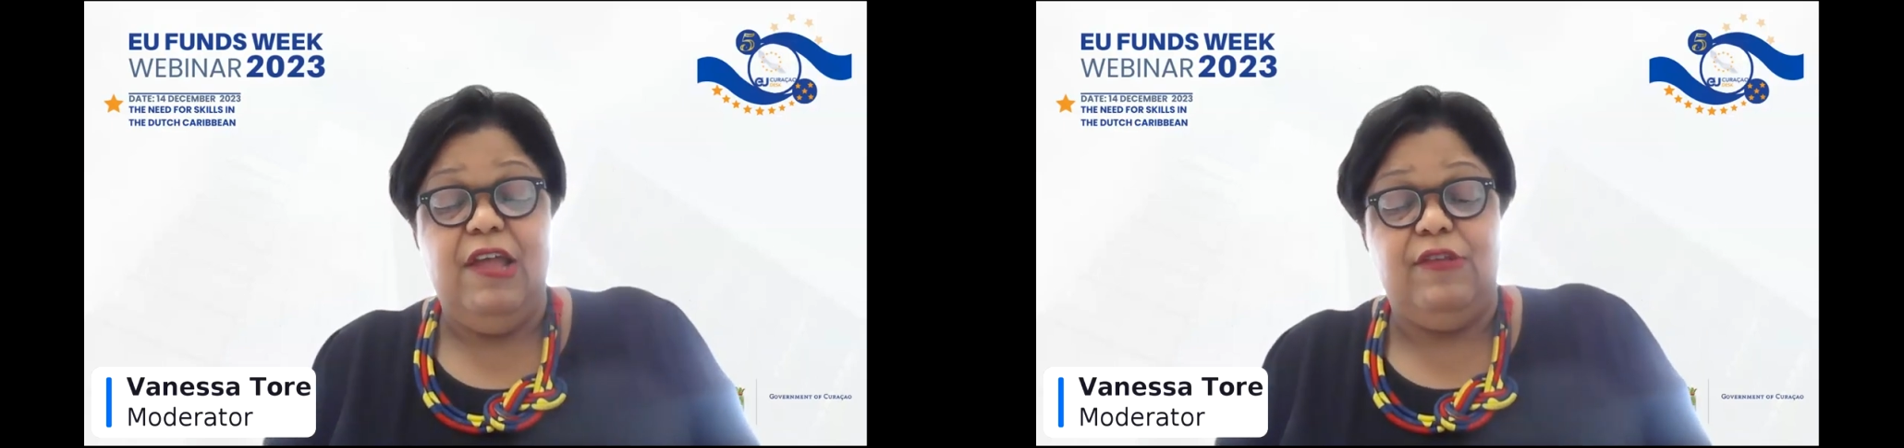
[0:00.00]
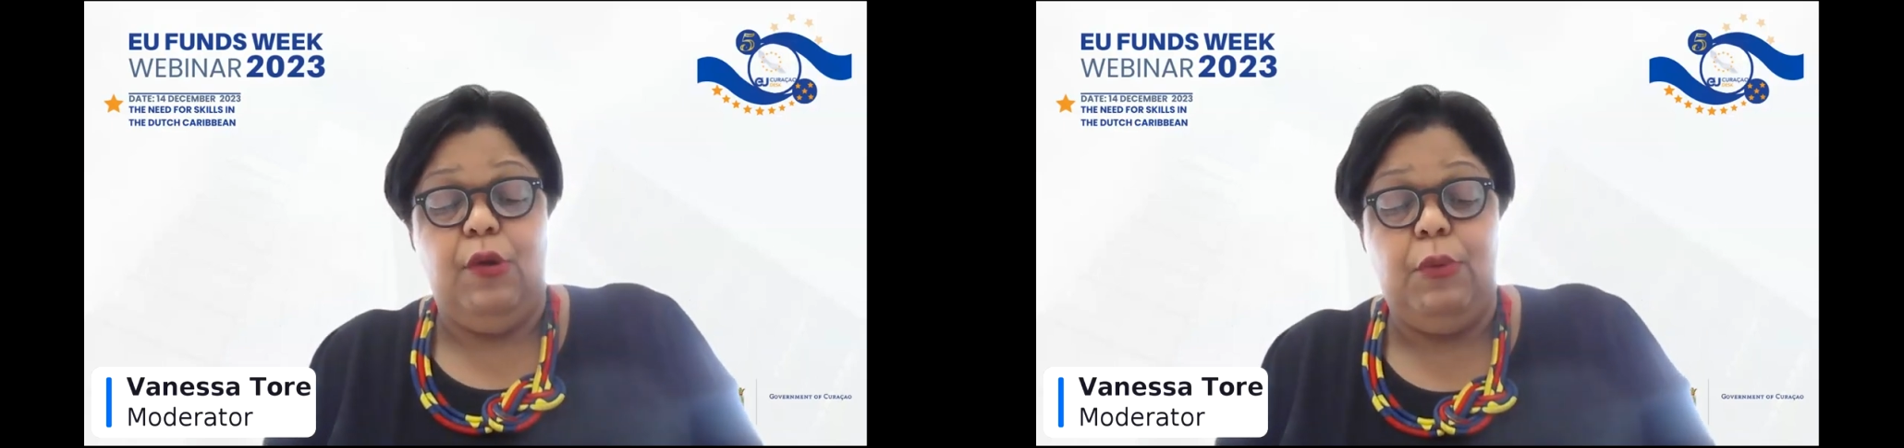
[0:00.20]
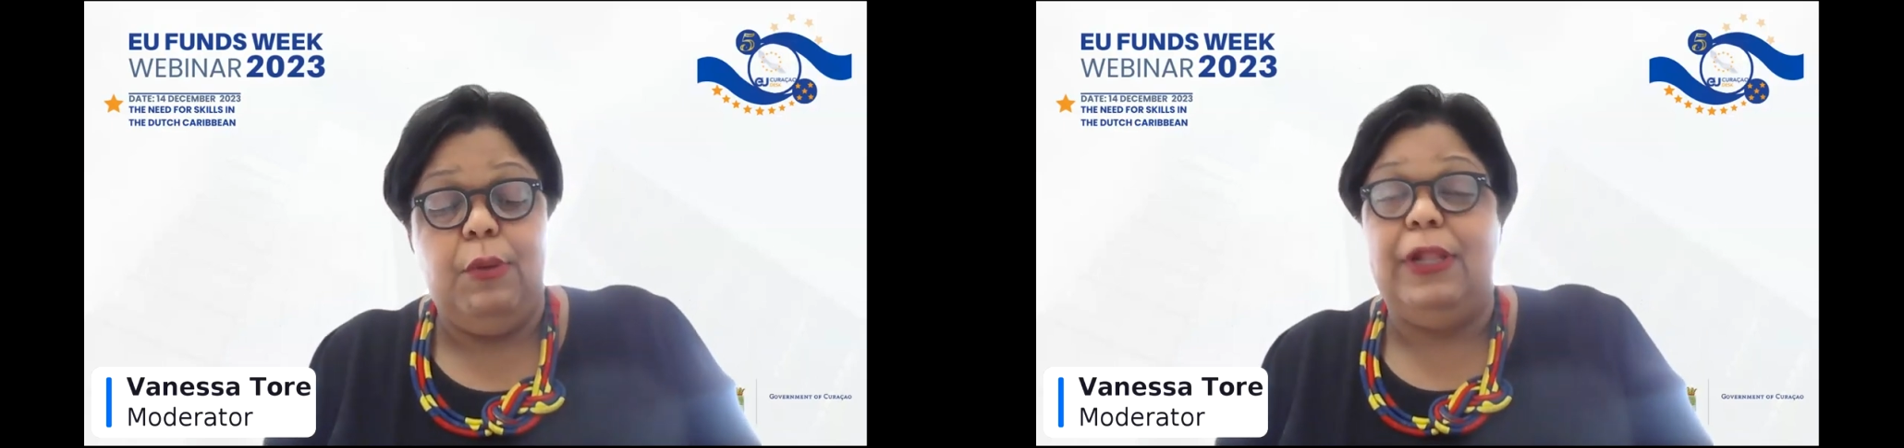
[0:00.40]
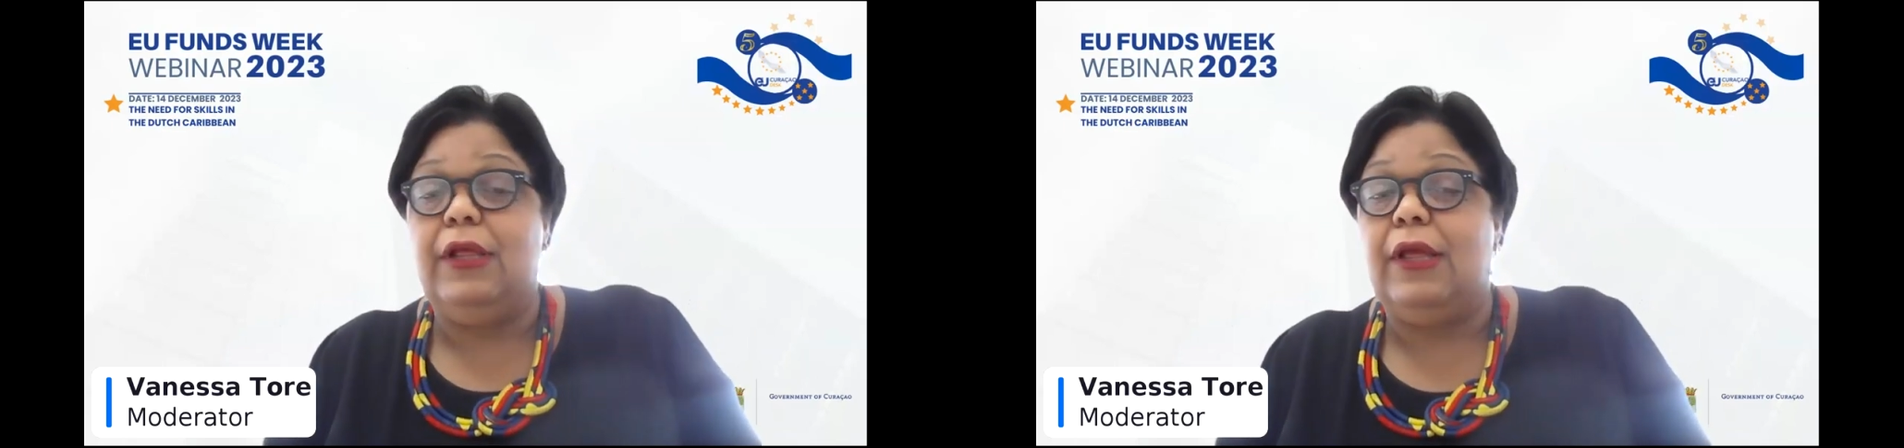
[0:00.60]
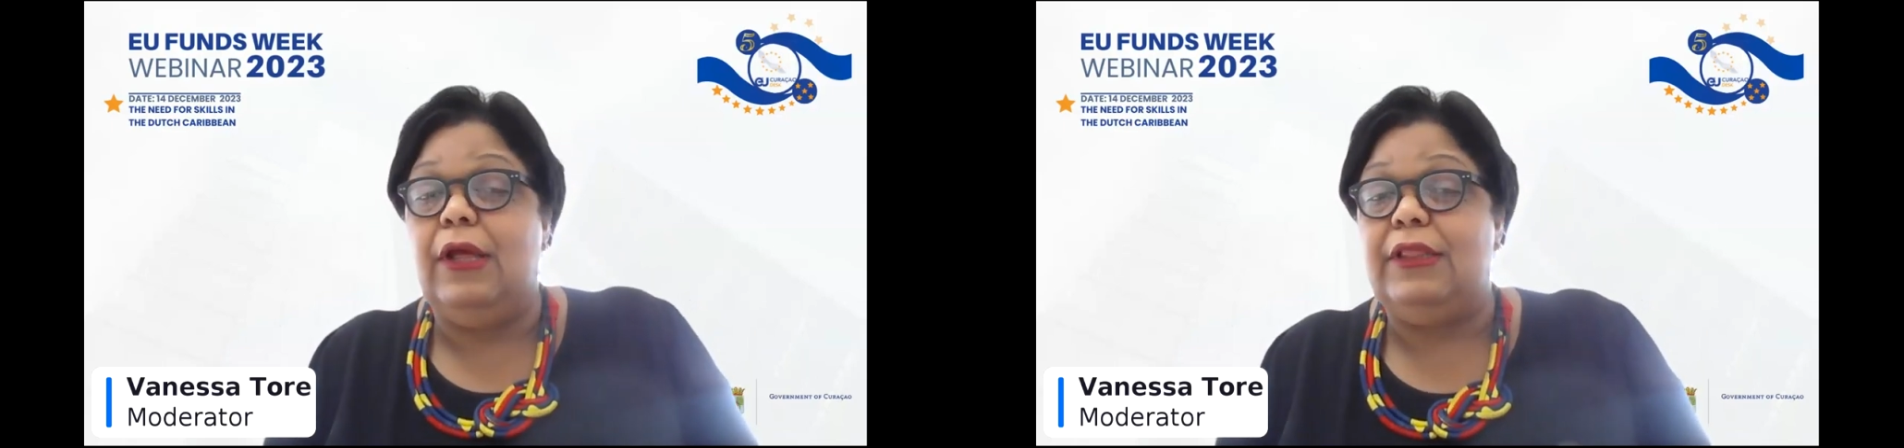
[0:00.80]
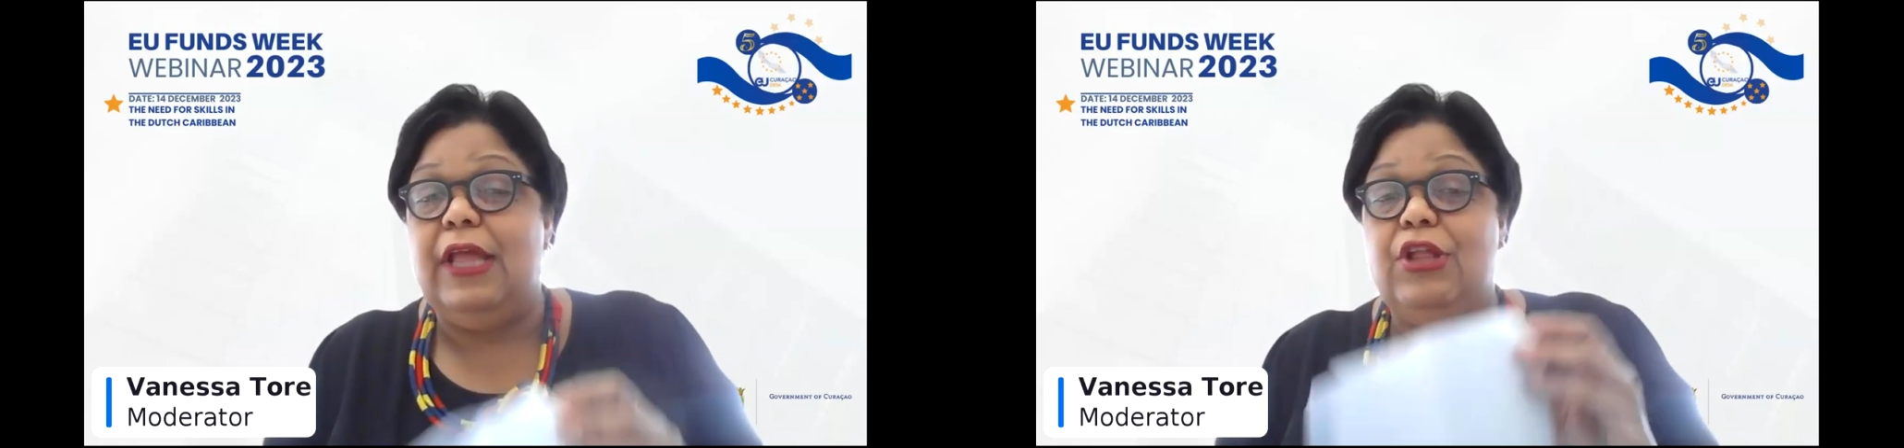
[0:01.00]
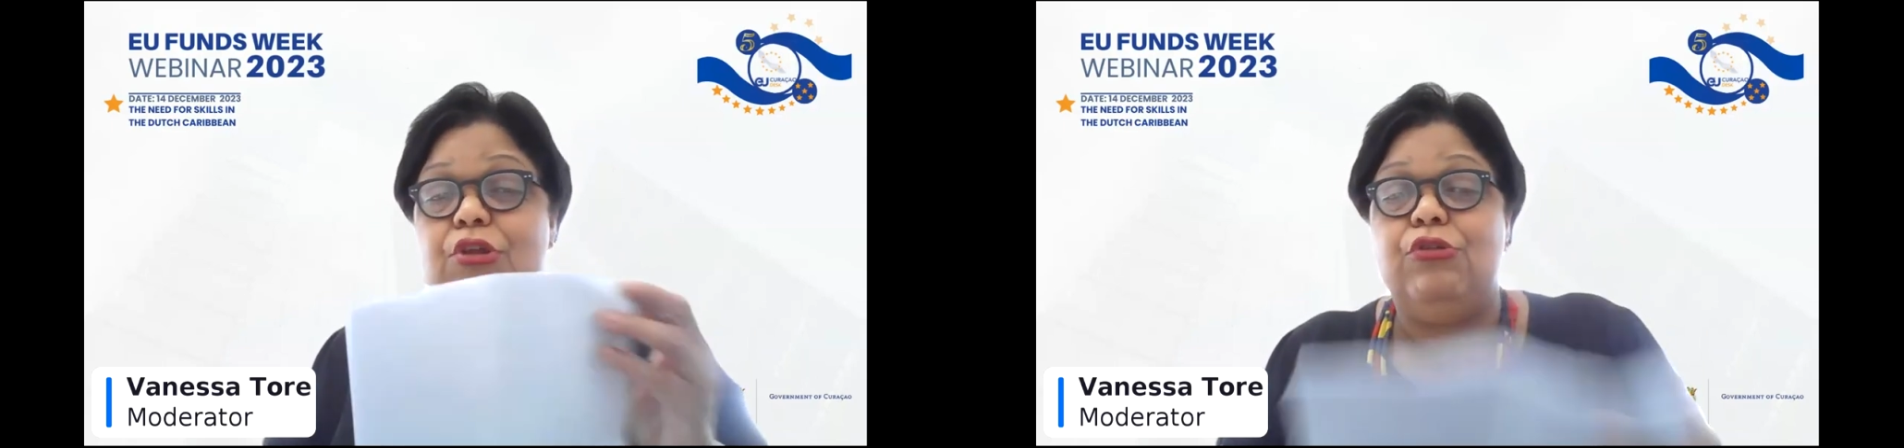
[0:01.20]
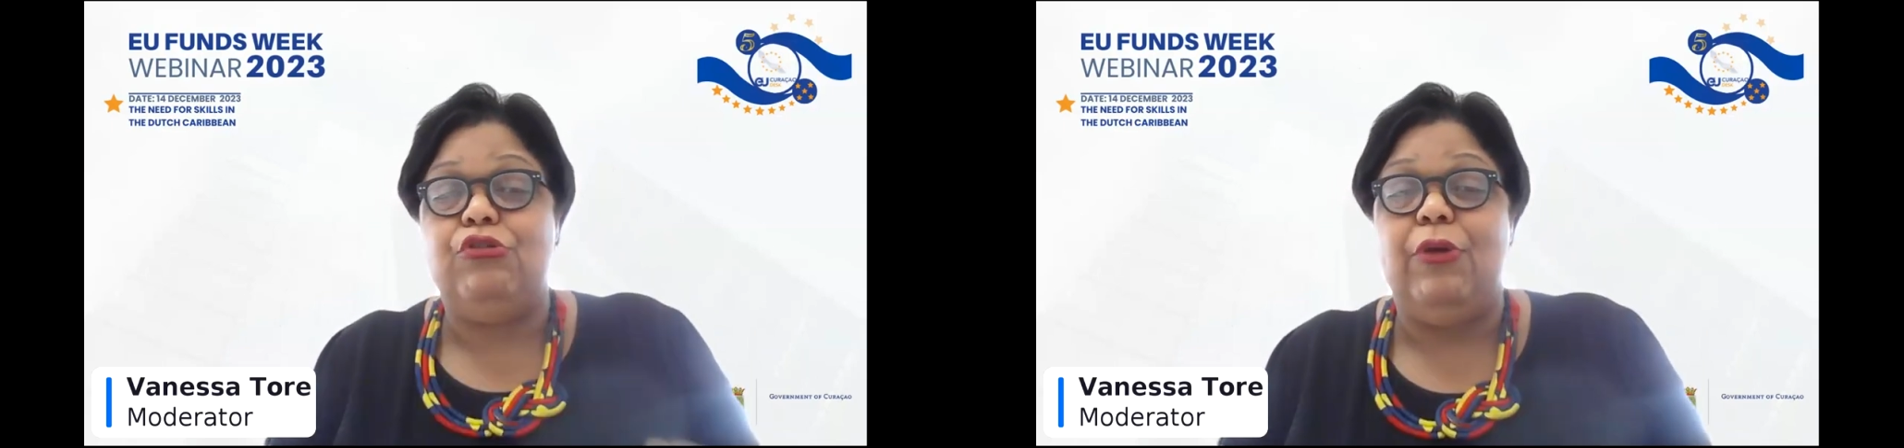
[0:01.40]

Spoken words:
So we will continue